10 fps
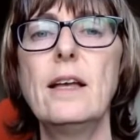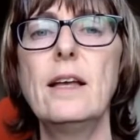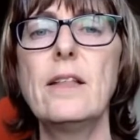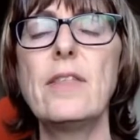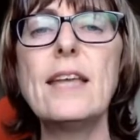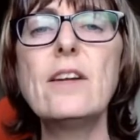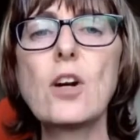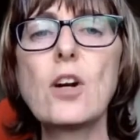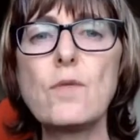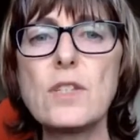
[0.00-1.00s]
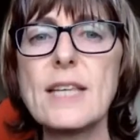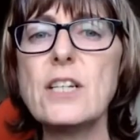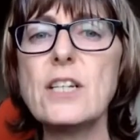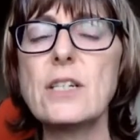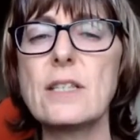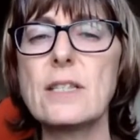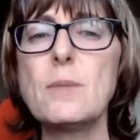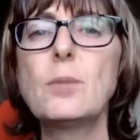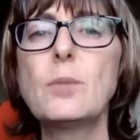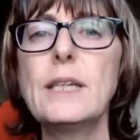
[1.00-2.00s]
The inner conversation
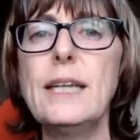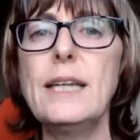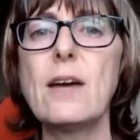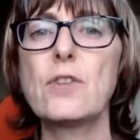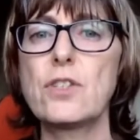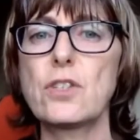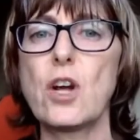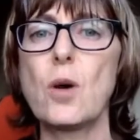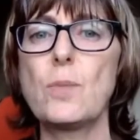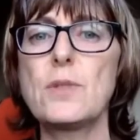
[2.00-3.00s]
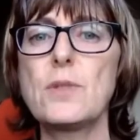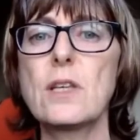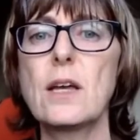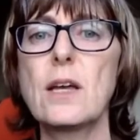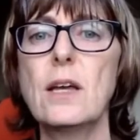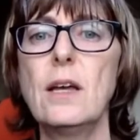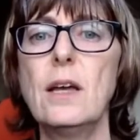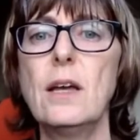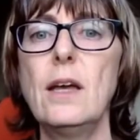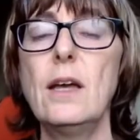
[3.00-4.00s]
simply never stops.
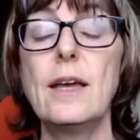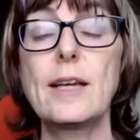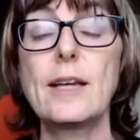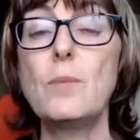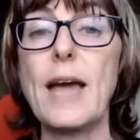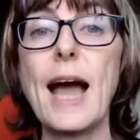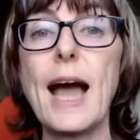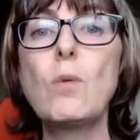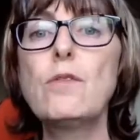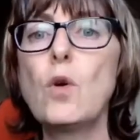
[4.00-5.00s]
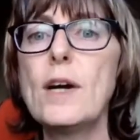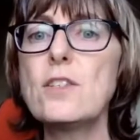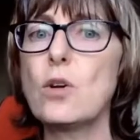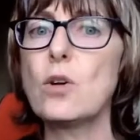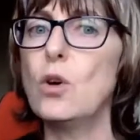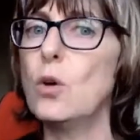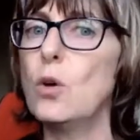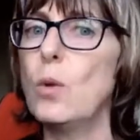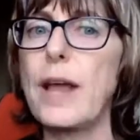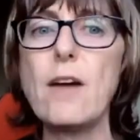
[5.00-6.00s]
It can be our voice or
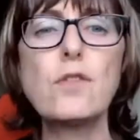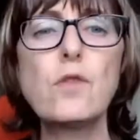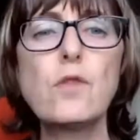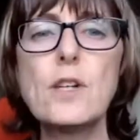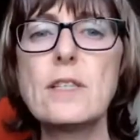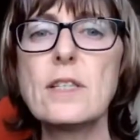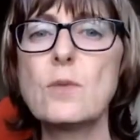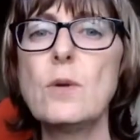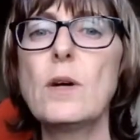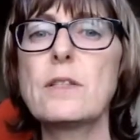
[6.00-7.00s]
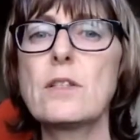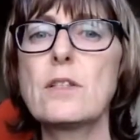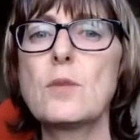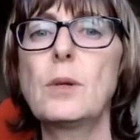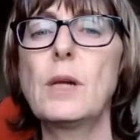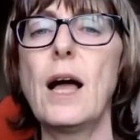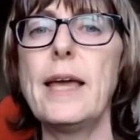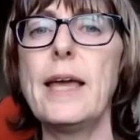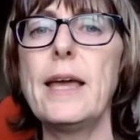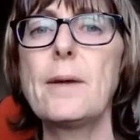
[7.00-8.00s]
whatever voices we want to
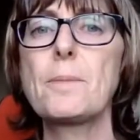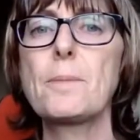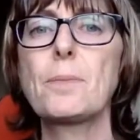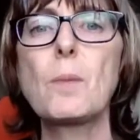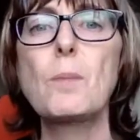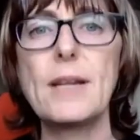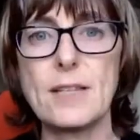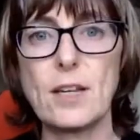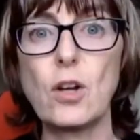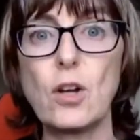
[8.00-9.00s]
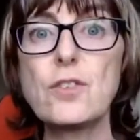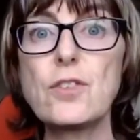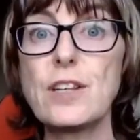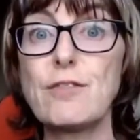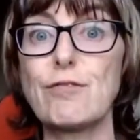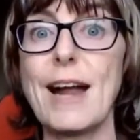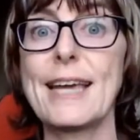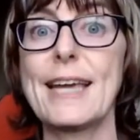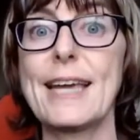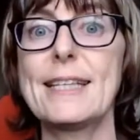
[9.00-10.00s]
supply, but it's a constant
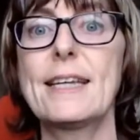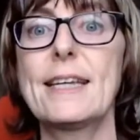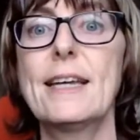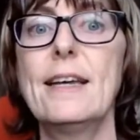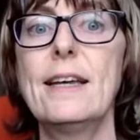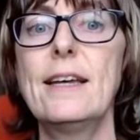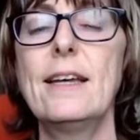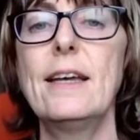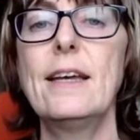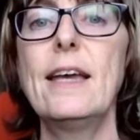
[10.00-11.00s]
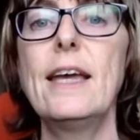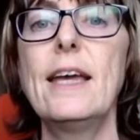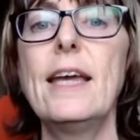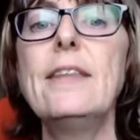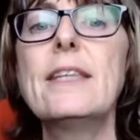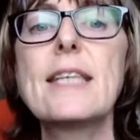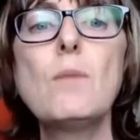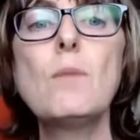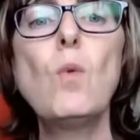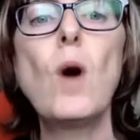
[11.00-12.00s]
racket. In the
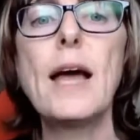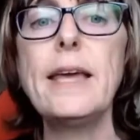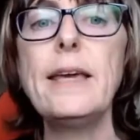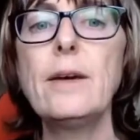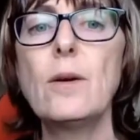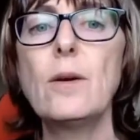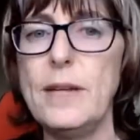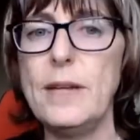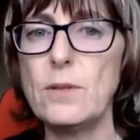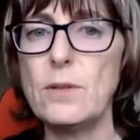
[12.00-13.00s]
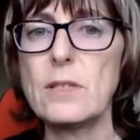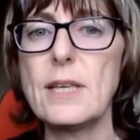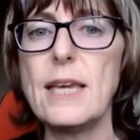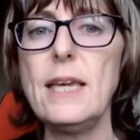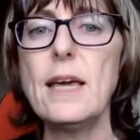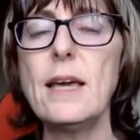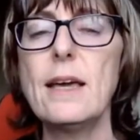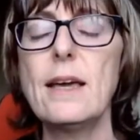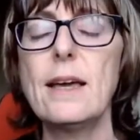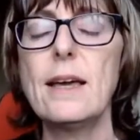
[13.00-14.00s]
same way, we don't see,
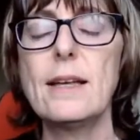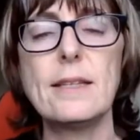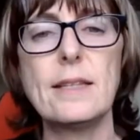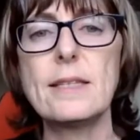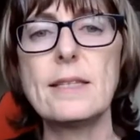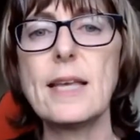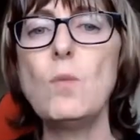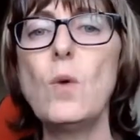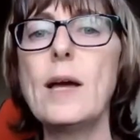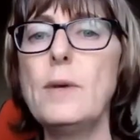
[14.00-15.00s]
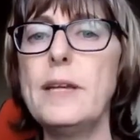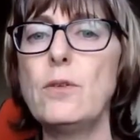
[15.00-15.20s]
and in the same way, we don't